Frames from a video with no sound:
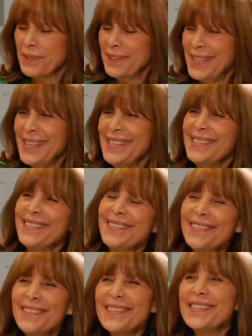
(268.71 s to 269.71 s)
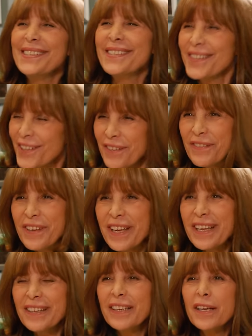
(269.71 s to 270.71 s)
please, you deserve
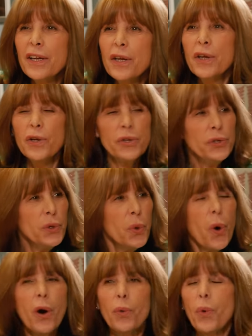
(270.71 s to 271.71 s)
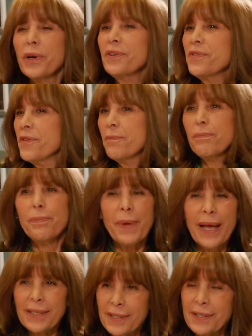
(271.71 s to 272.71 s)
it. You are one of the
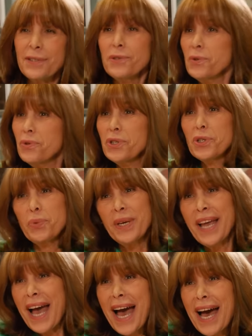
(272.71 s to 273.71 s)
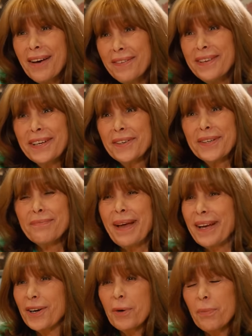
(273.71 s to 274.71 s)
best students we have here at
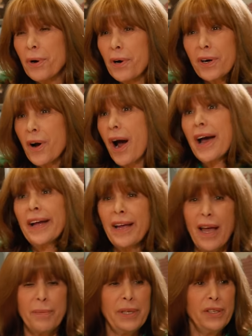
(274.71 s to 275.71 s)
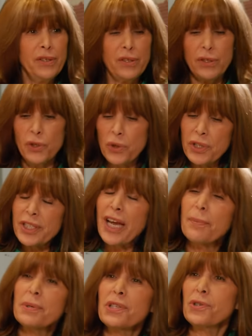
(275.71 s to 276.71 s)
Mango Park High. I mean, you're the
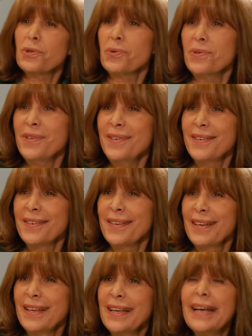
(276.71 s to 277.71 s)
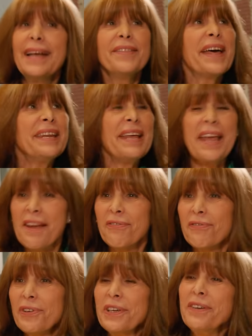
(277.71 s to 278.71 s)
type of student that
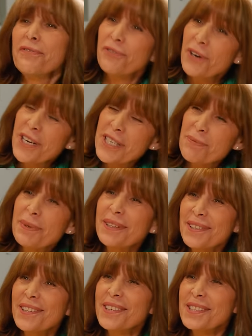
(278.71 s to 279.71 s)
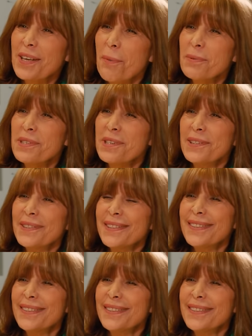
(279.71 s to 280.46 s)
every freshman looks up to.